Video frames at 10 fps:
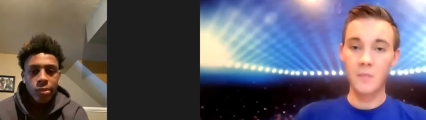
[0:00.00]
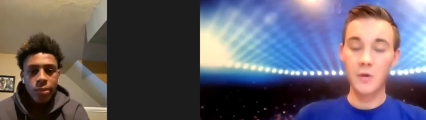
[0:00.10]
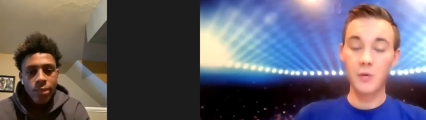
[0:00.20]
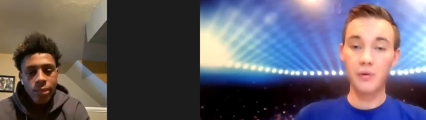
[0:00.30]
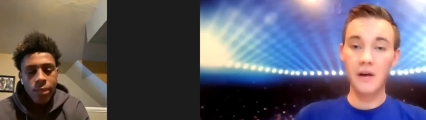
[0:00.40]

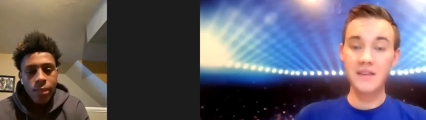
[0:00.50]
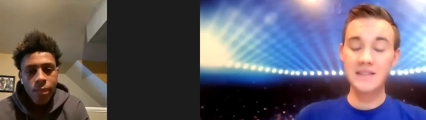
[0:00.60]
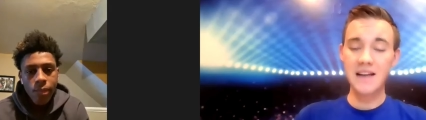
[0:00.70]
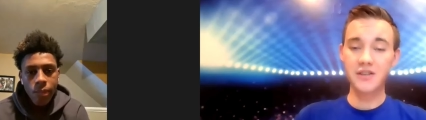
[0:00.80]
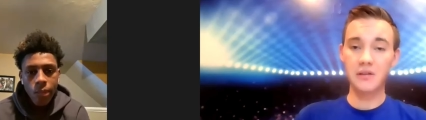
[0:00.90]
Speaker 1: You play on this
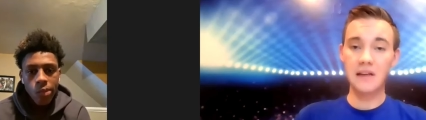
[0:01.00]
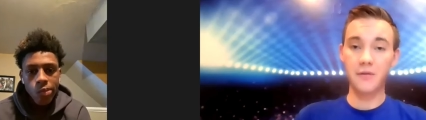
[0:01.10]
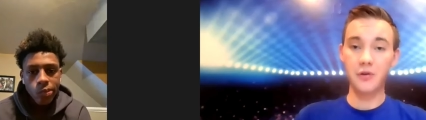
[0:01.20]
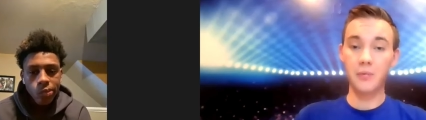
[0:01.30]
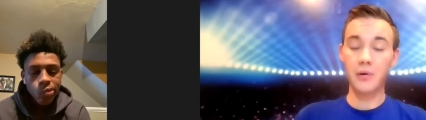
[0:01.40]
national level.
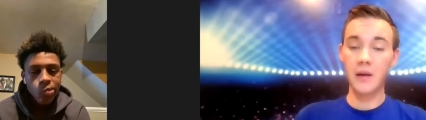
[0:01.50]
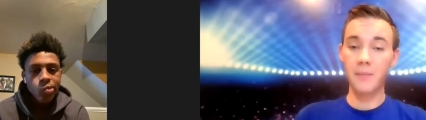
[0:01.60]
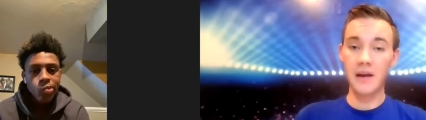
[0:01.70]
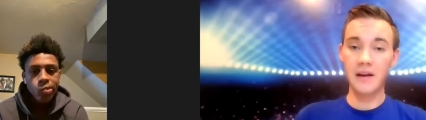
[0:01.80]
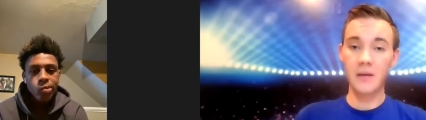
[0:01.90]
You're putting up
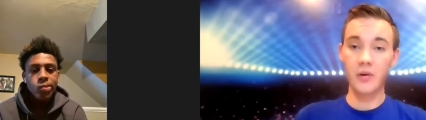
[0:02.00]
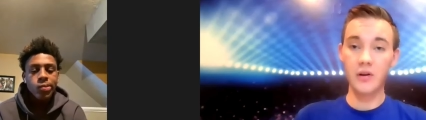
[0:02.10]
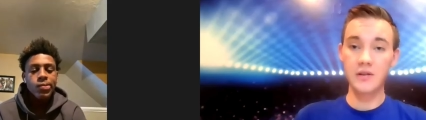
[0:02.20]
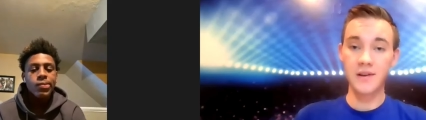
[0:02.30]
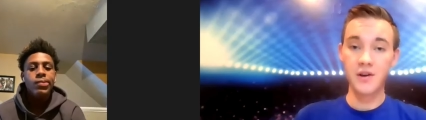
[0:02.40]
big
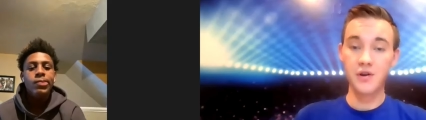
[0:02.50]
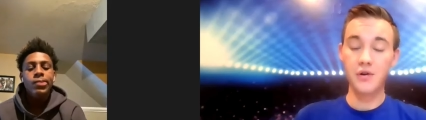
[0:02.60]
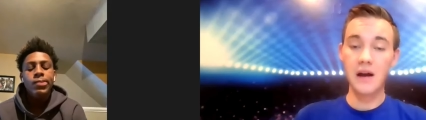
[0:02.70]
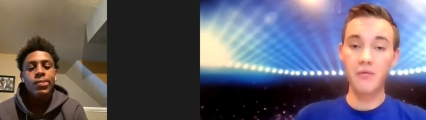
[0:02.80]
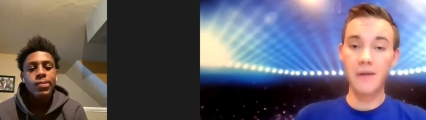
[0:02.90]
numbers. You're
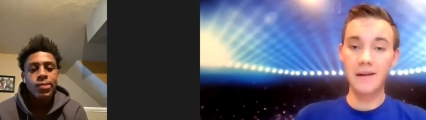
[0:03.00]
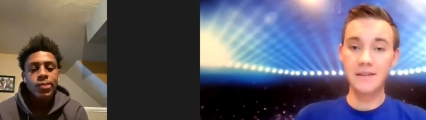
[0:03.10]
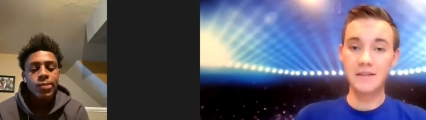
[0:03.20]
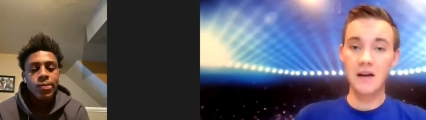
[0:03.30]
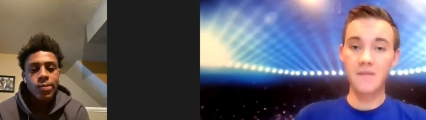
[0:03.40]
now ranked in the
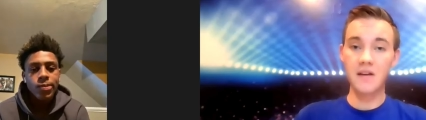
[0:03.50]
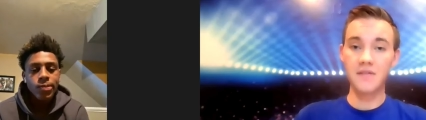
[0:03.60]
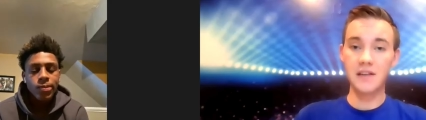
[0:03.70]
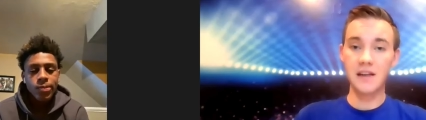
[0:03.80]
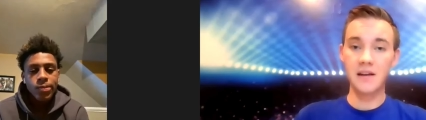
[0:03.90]
top
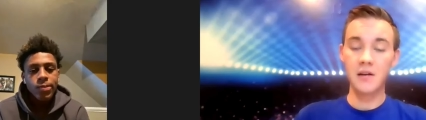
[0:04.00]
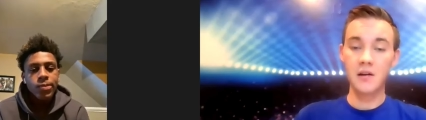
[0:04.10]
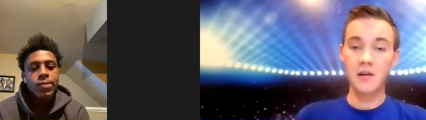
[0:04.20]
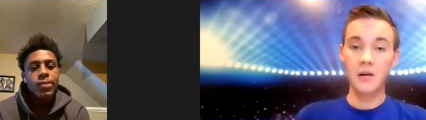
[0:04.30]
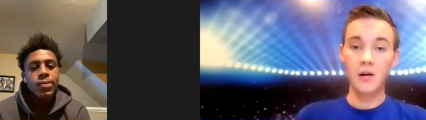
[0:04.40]
50.
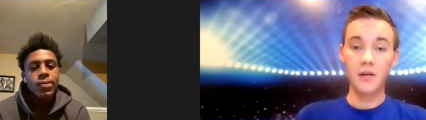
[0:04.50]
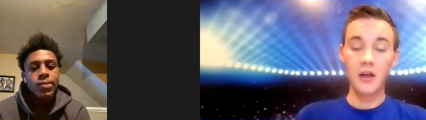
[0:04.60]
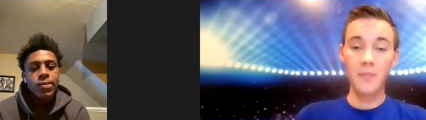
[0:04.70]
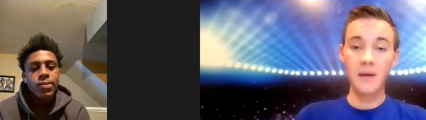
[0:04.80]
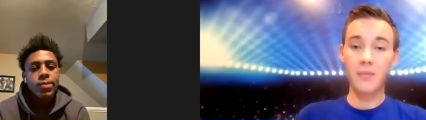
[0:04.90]
The other
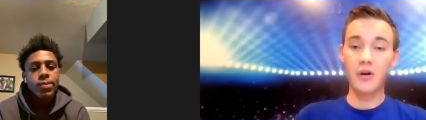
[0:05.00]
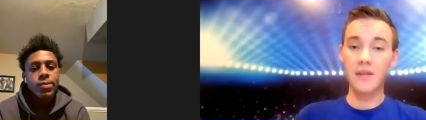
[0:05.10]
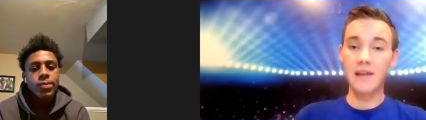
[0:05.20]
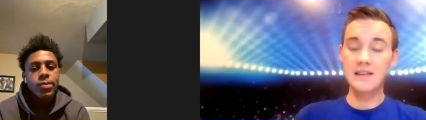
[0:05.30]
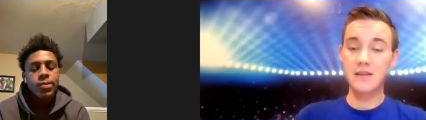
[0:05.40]
big part of
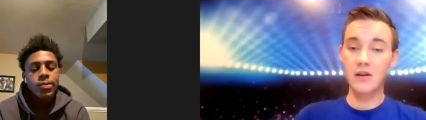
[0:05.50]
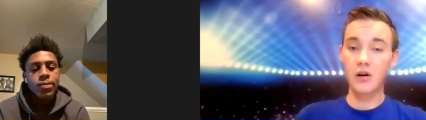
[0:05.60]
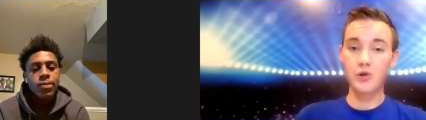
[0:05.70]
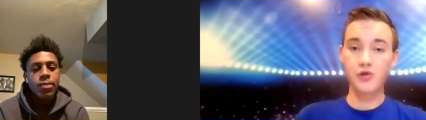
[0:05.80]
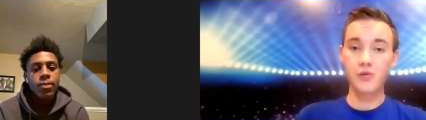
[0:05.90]
that is the
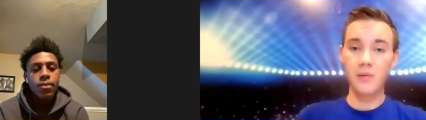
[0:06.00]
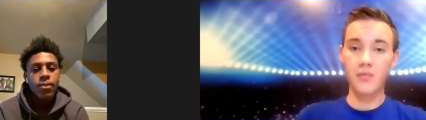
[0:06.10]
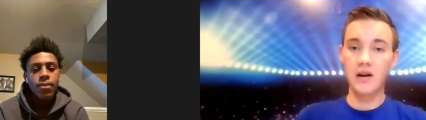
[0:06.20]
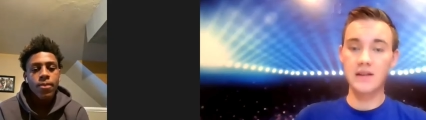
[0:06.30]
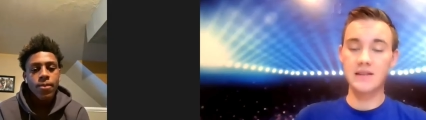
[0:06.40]
college recruitment
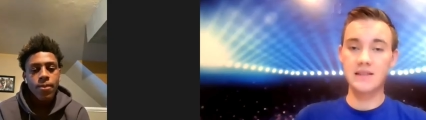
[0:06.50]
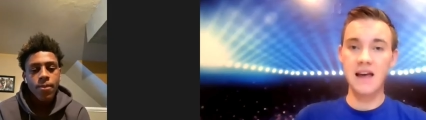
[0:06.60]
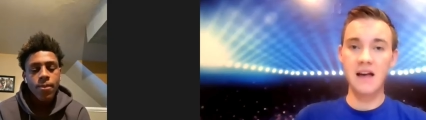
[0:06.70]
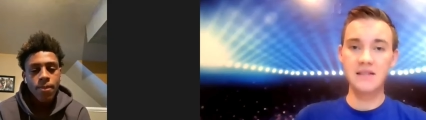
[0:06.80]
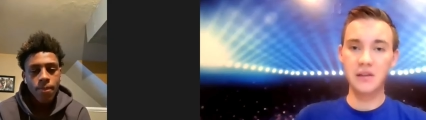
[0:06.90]
process.
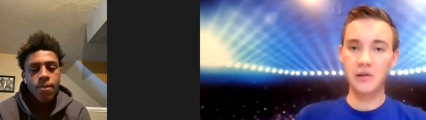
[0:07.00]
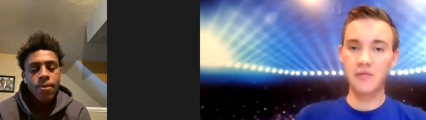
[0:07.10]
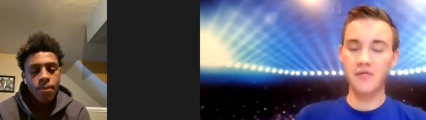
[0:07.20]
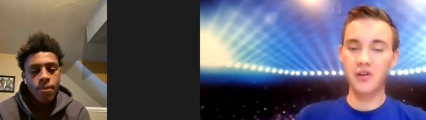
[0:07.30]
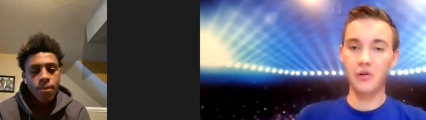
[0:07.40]
How's it looking
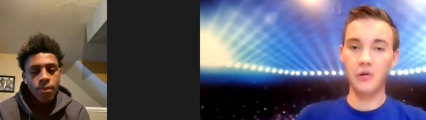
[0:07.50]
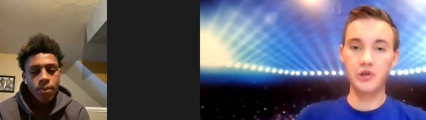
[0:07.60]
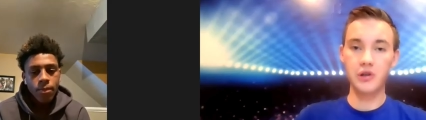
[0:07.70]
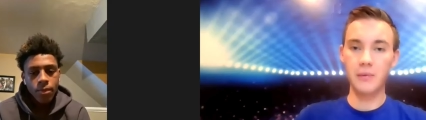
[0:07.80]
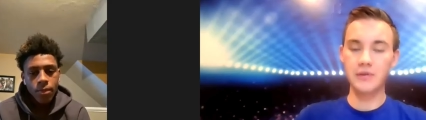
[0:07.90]
for you? Who's
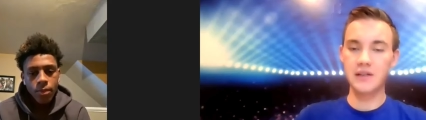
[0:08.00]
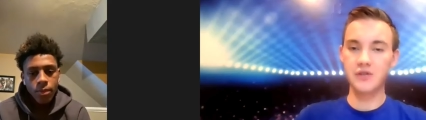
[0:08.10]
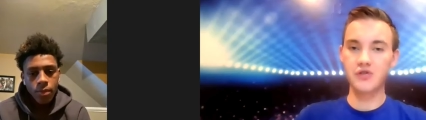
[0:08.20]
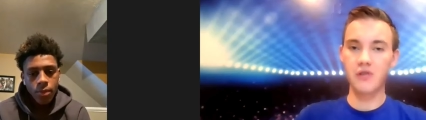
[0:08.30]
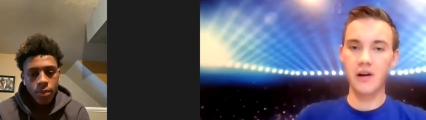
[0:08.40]
showing the most
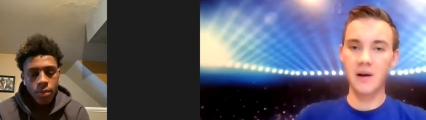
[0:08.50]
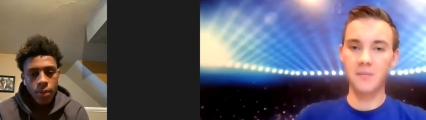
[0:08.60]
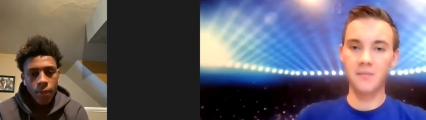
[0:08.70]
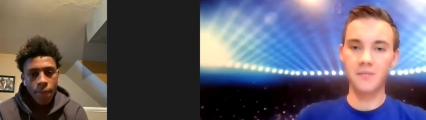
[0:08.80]
interest right now?